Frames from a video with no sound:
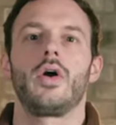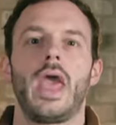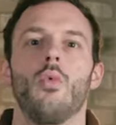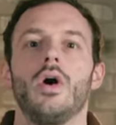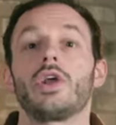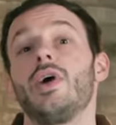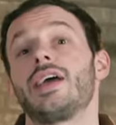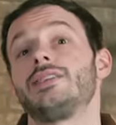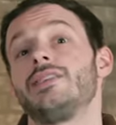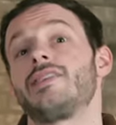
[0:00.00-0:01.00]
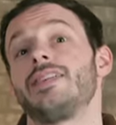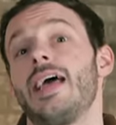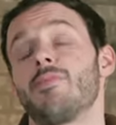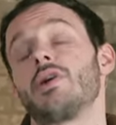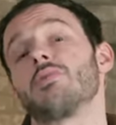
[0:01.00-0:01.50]
Okay, one quick
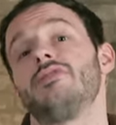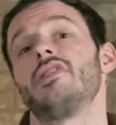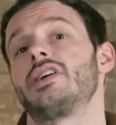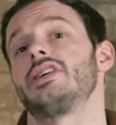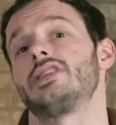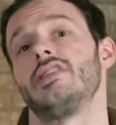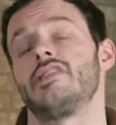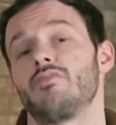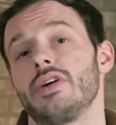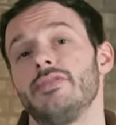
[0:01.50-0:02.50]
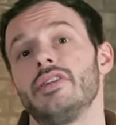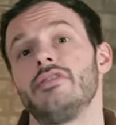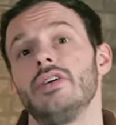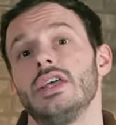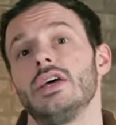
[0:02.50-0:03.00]
disclaimer, and we've discussed this in
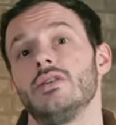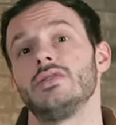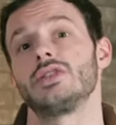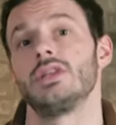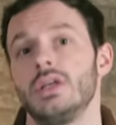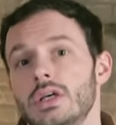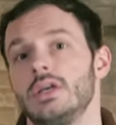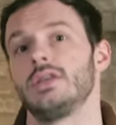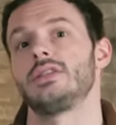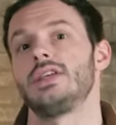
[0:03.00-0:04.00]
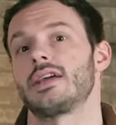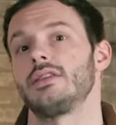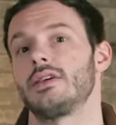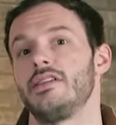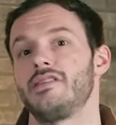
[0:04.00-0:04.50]
previous videos.
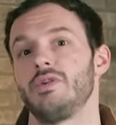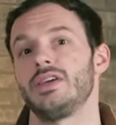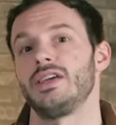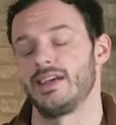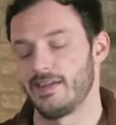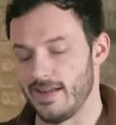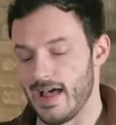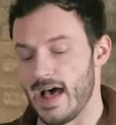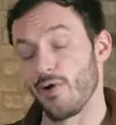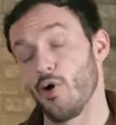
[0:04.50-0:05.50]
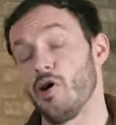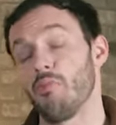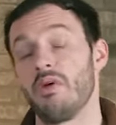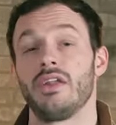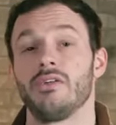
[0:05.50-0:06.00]
Technically speaking, not
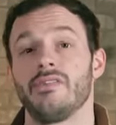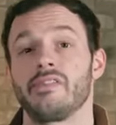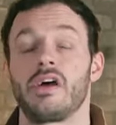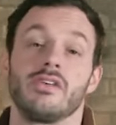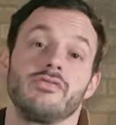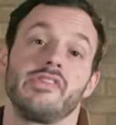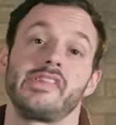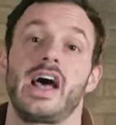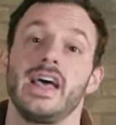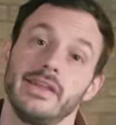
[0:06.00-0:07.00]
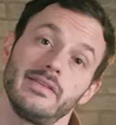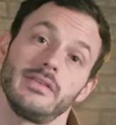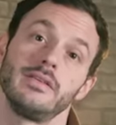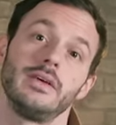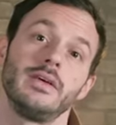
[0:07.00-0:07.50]
all pedals are
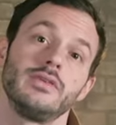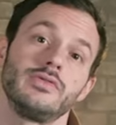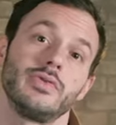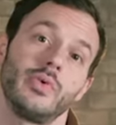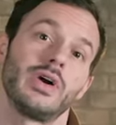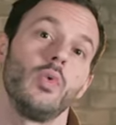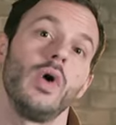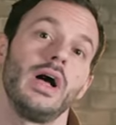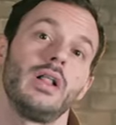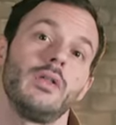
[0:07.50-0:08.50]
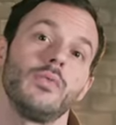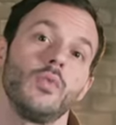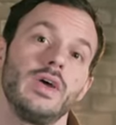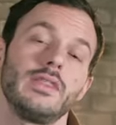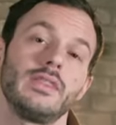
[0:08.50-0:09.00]
designed to work well
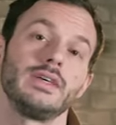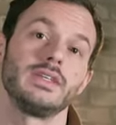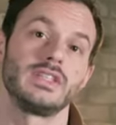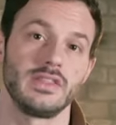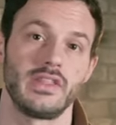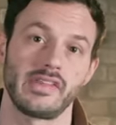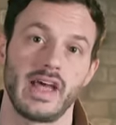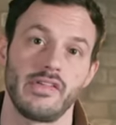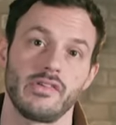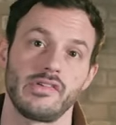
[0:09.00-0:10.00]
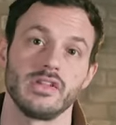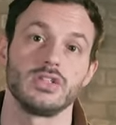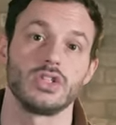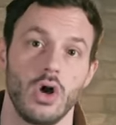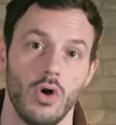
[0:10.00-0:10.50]
with synthesizers,
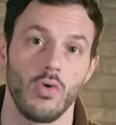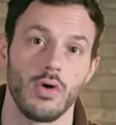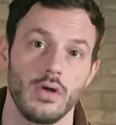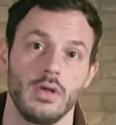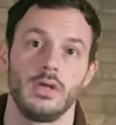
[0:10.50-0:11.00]
so